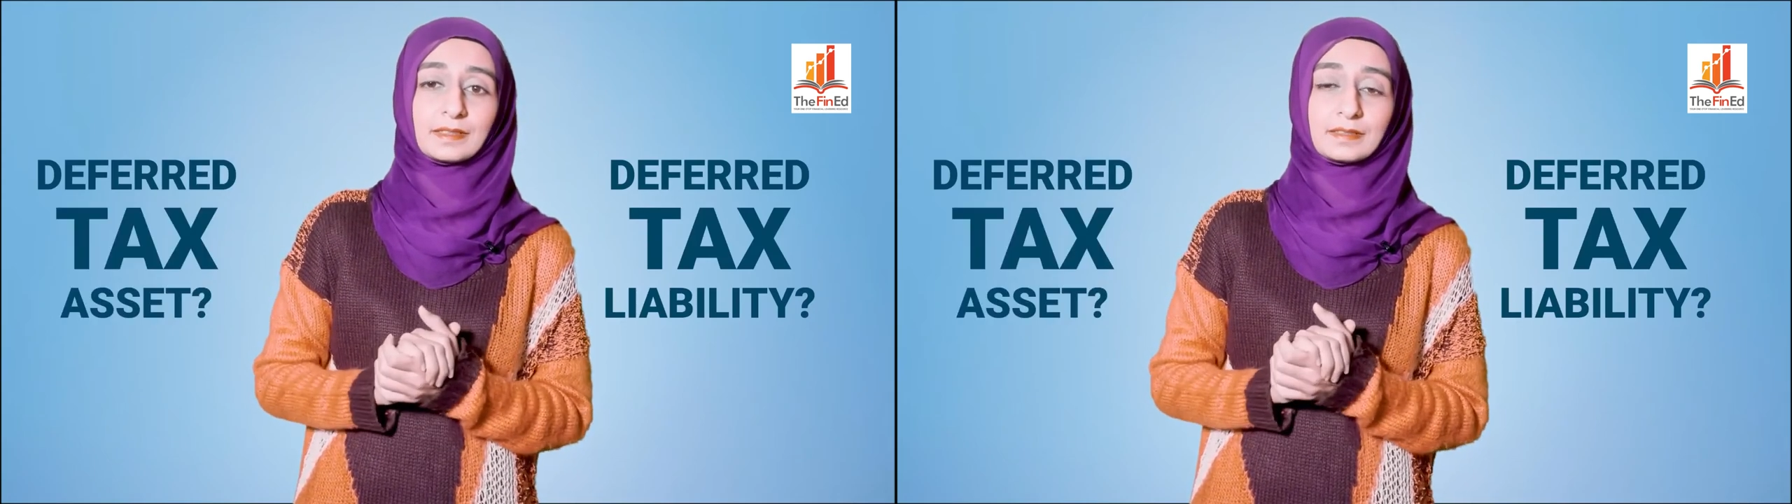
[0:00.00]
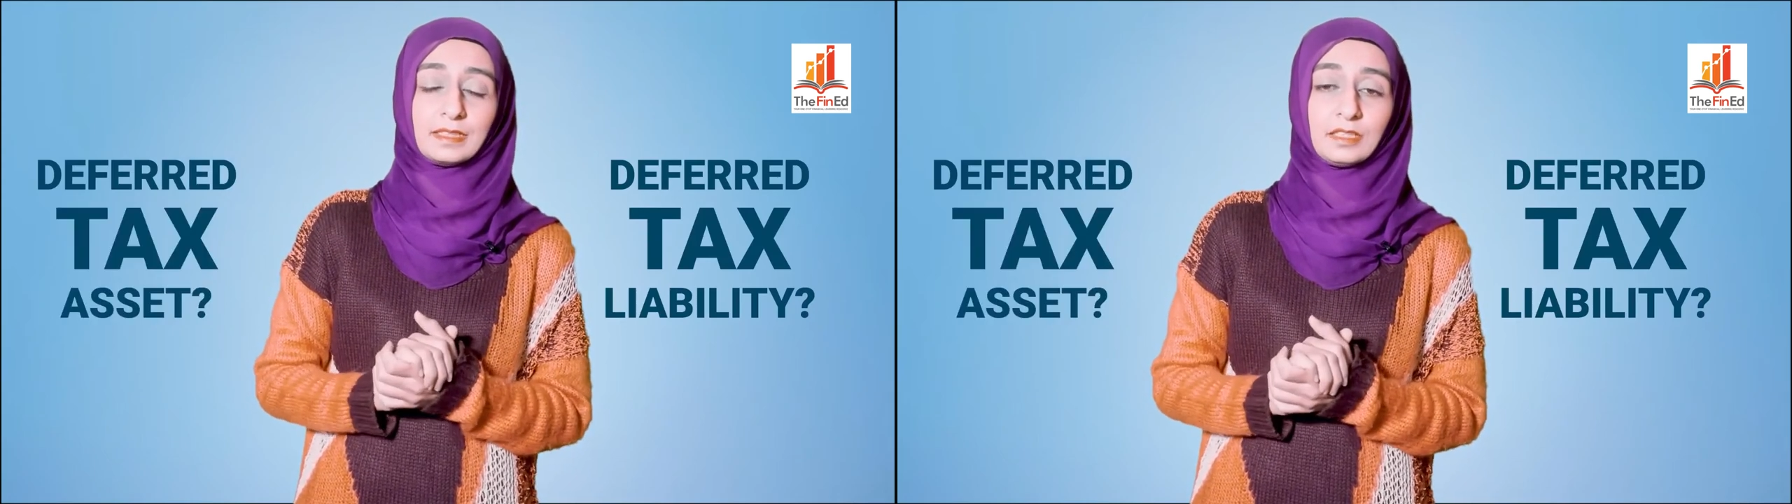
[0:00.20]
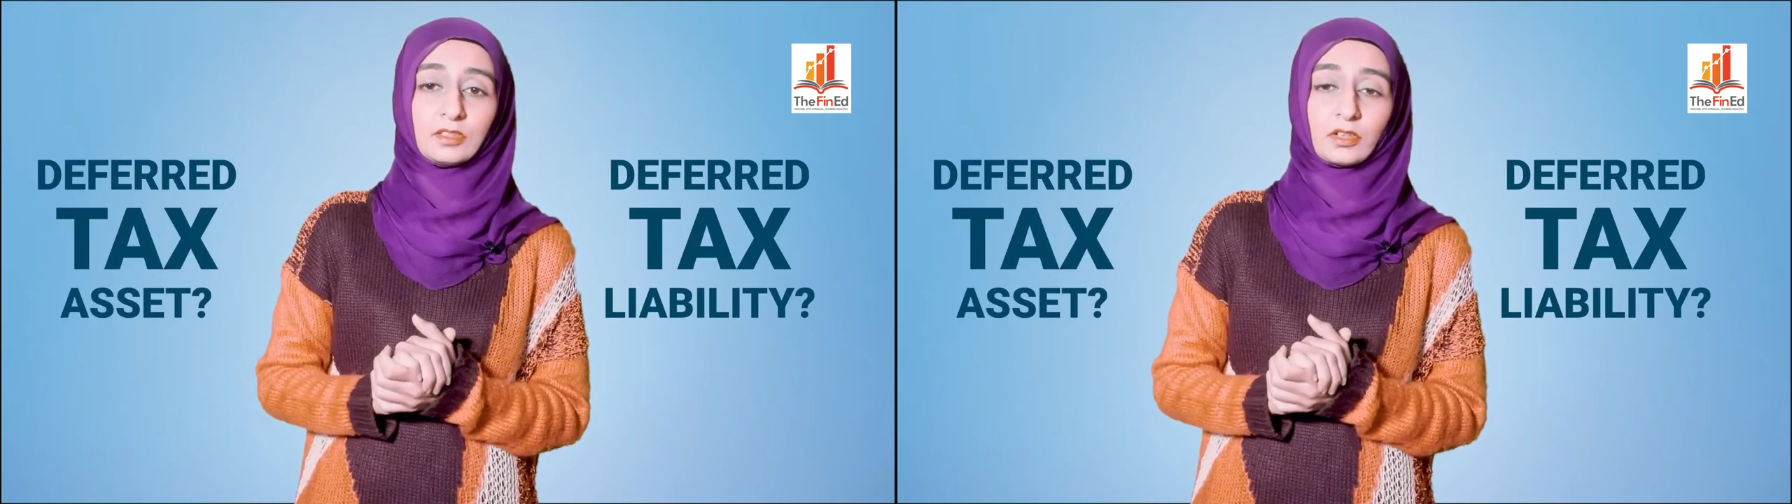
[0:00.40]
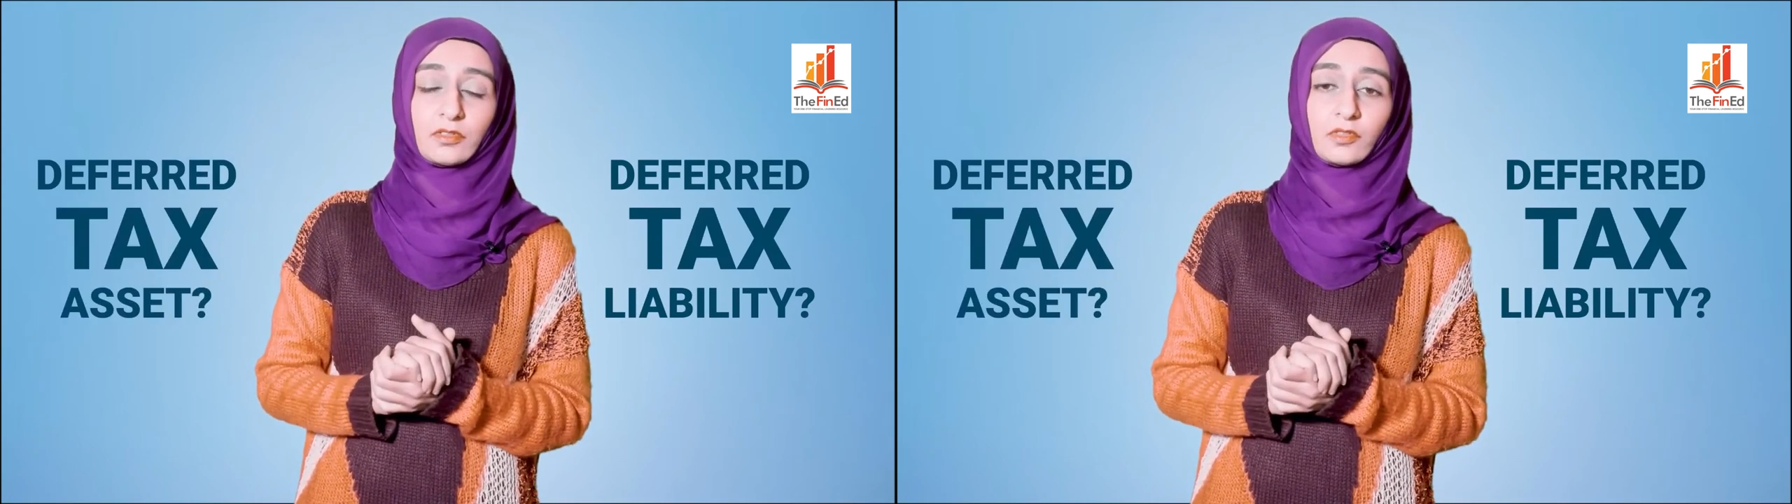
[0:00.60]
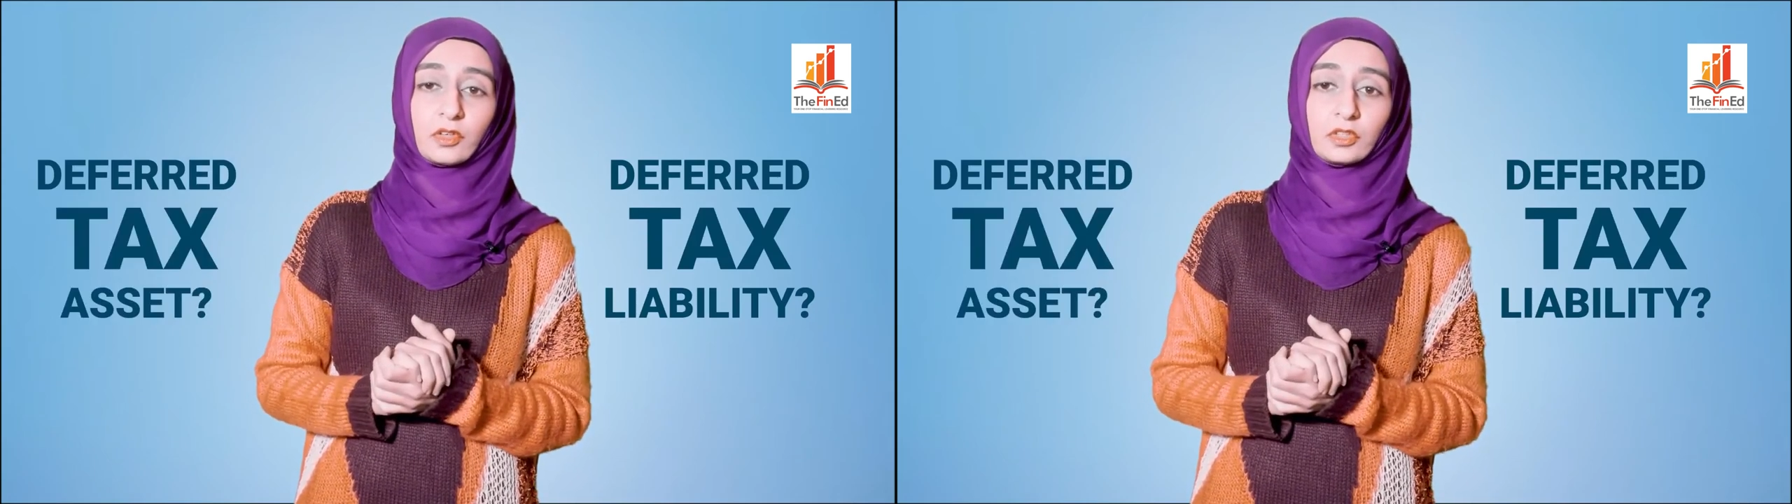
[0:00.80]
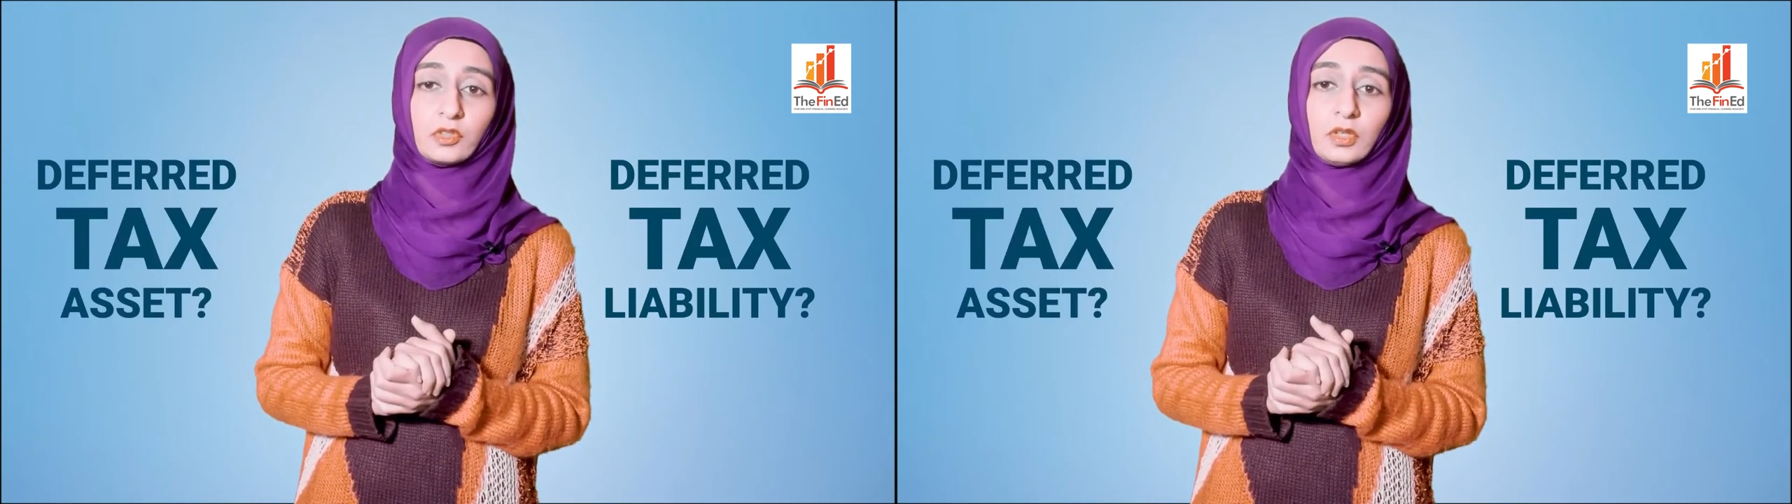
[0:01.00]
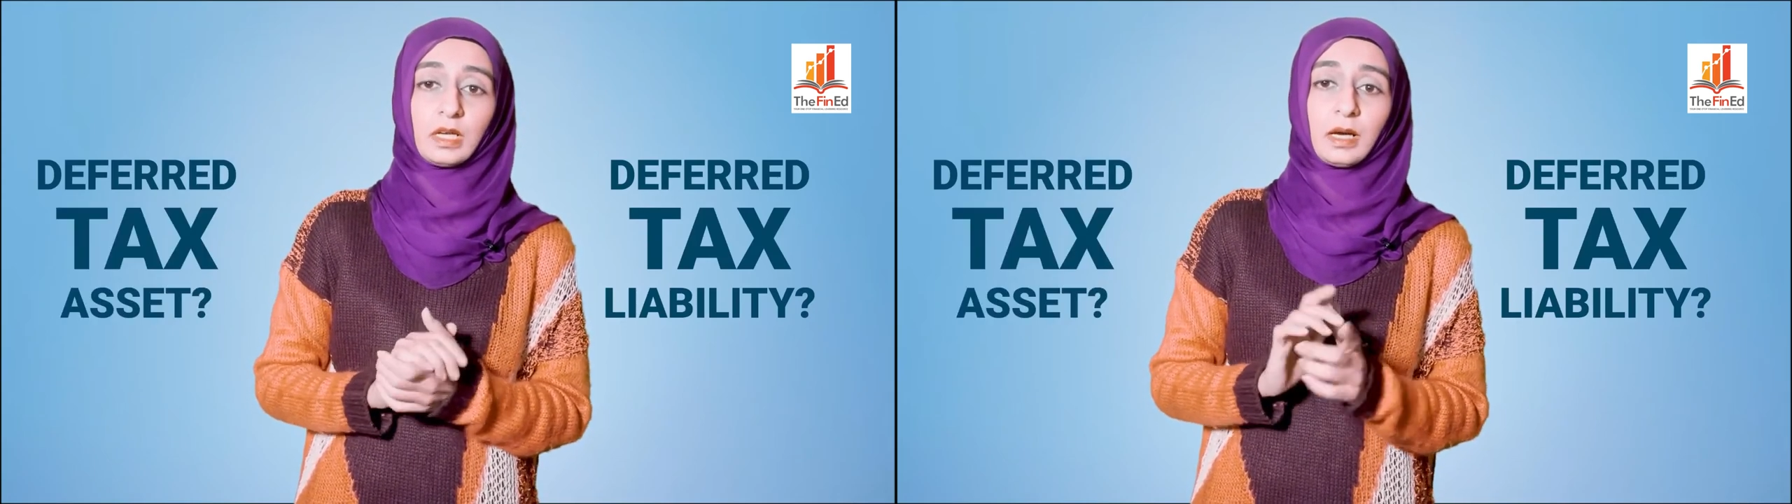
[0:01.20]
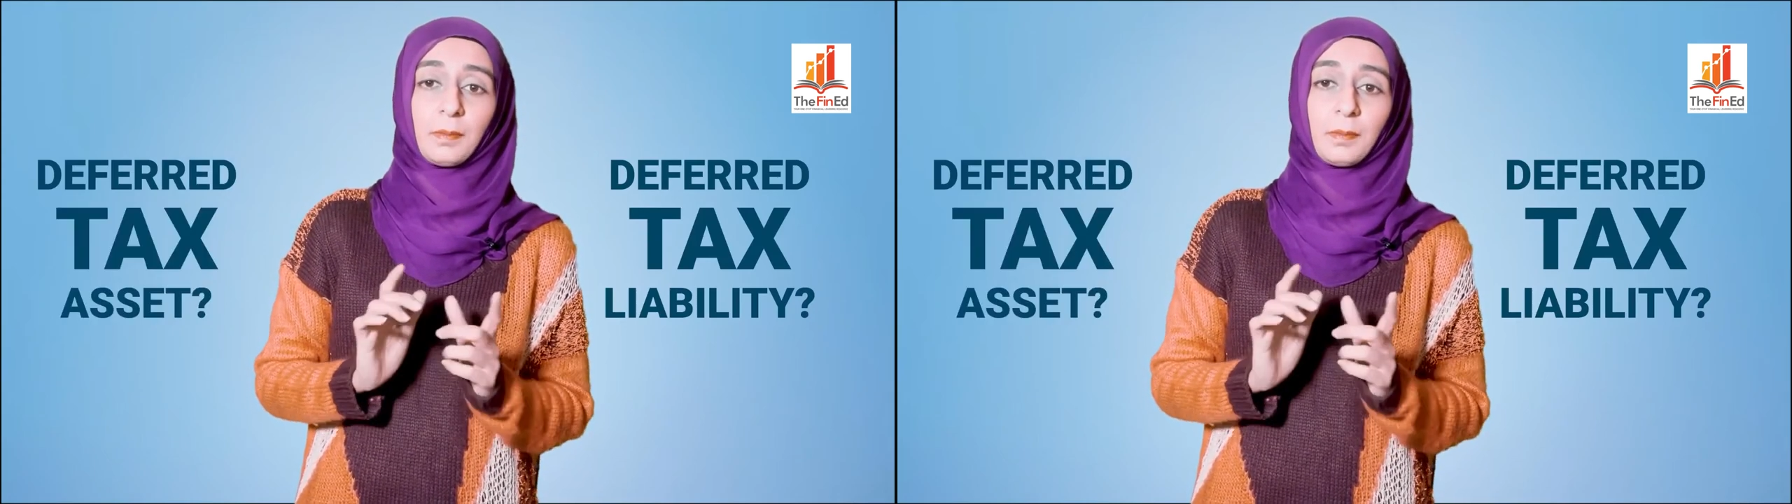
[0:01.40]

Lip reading: this easier for you